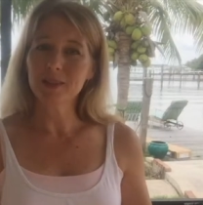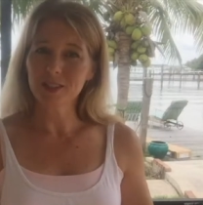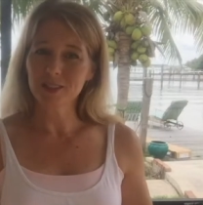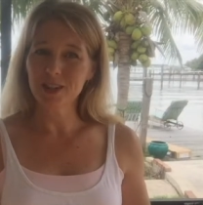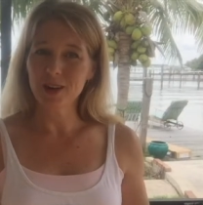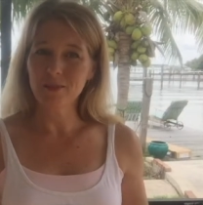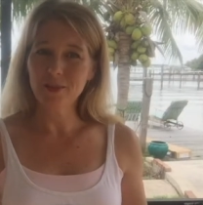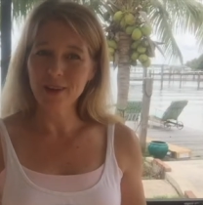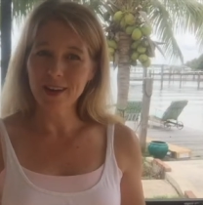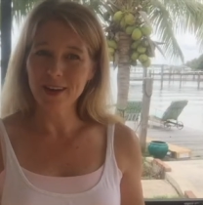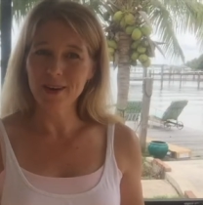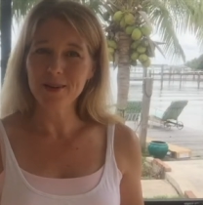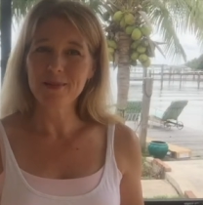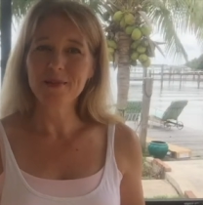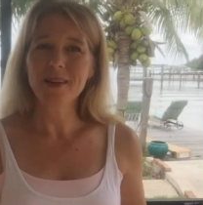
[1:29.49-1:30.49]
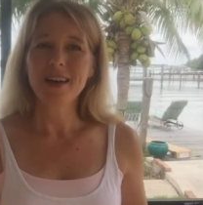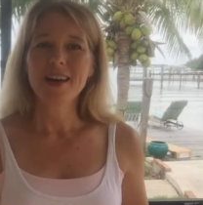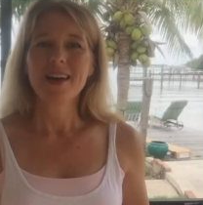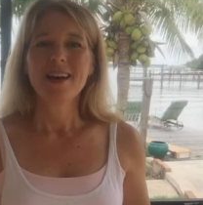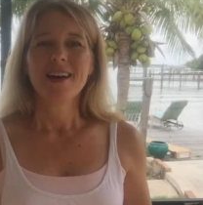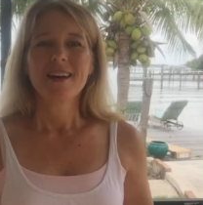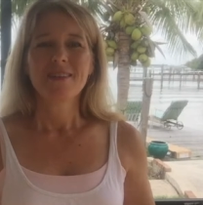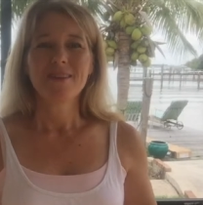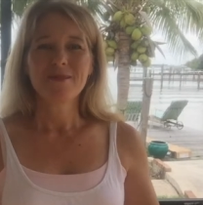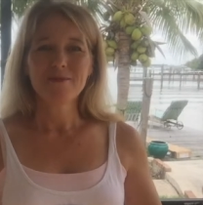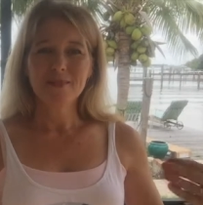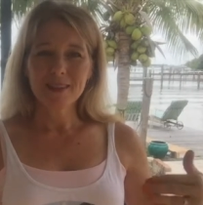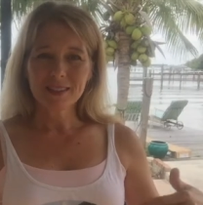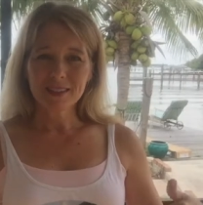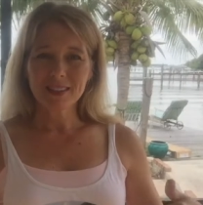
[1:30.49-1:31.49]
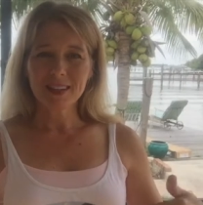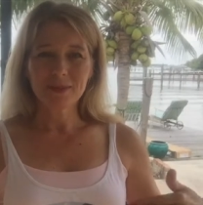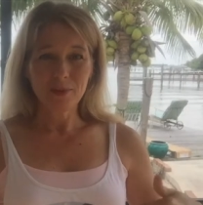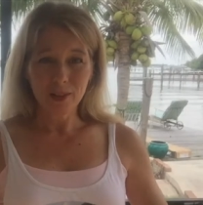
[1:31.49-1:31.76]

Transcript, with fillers: Sunshine will help risk,